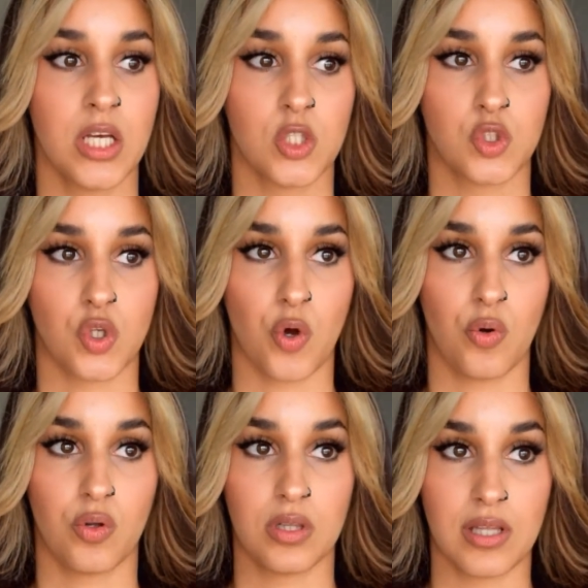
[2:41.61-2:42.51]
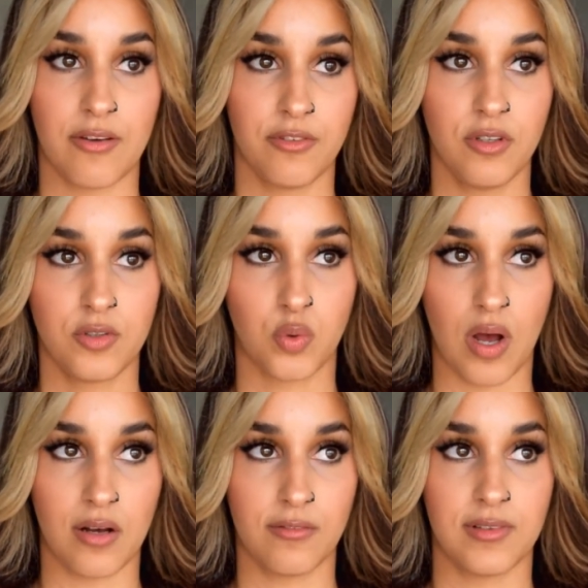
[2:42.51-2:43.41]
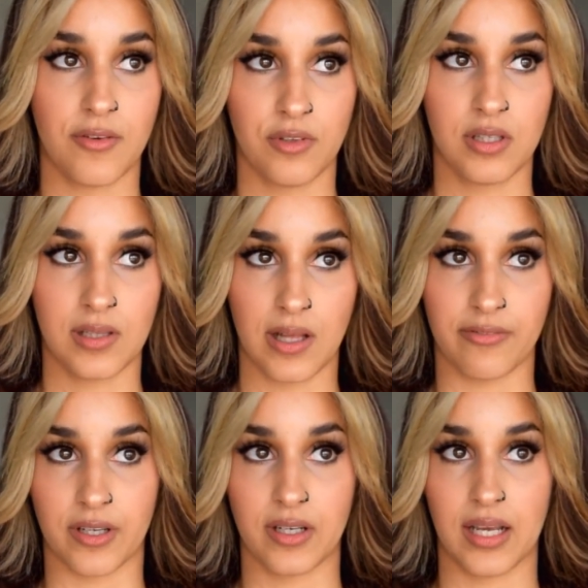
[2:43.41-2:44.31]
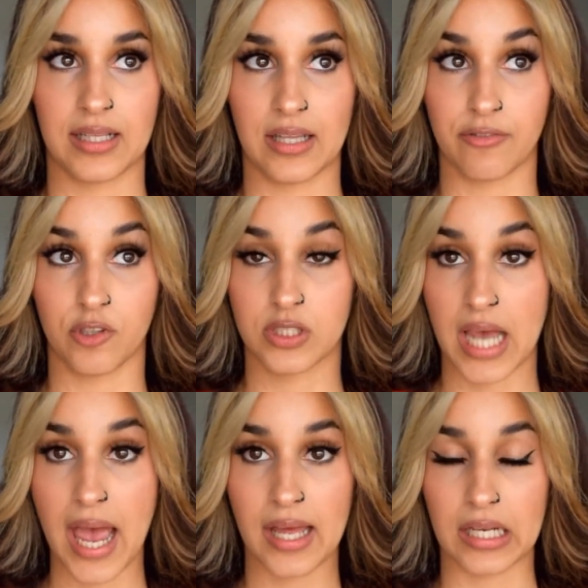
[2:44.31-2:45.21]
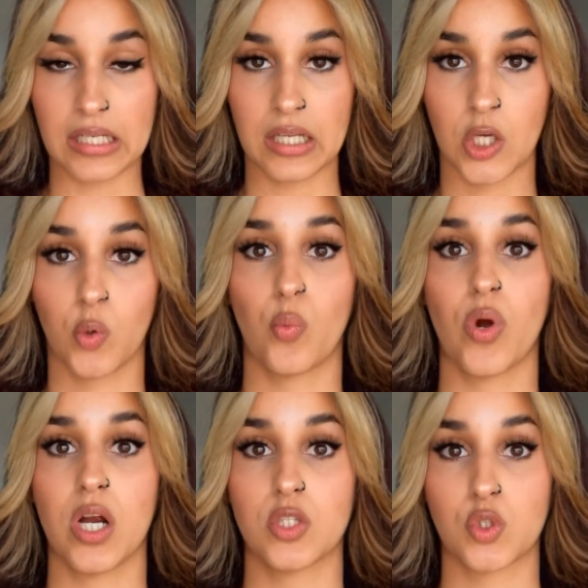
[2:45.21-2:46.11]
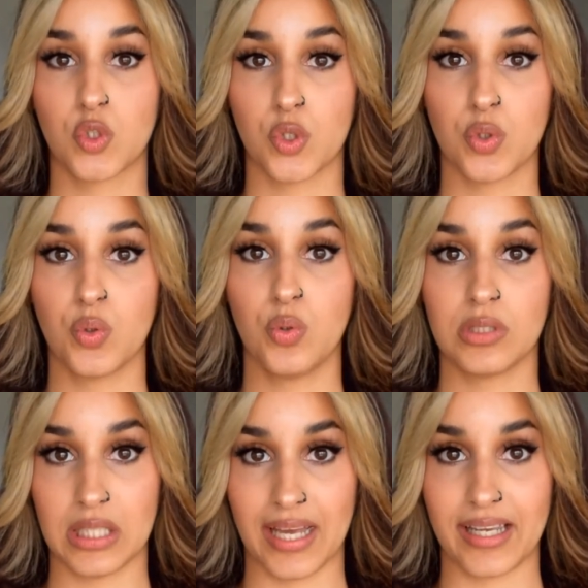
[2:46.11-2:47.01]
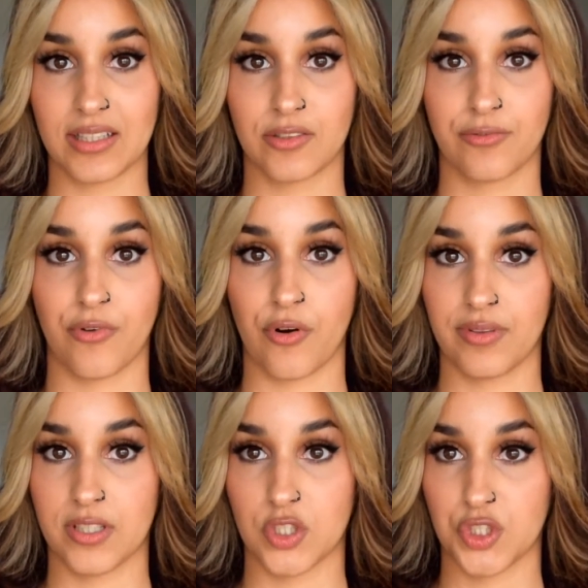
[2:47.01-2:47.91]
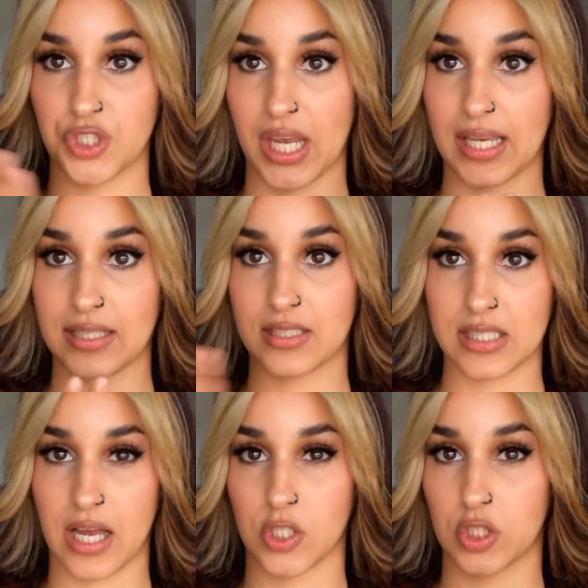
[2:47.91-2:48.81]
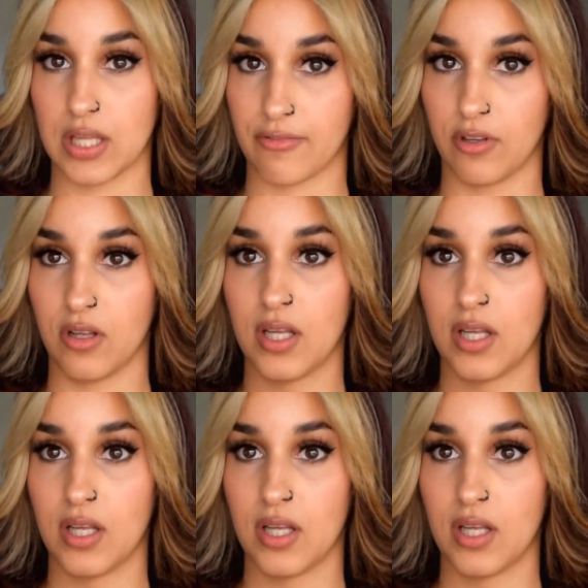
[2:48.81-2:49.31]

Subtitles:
So level 12, level 11, and level 10 were too light for the shade / level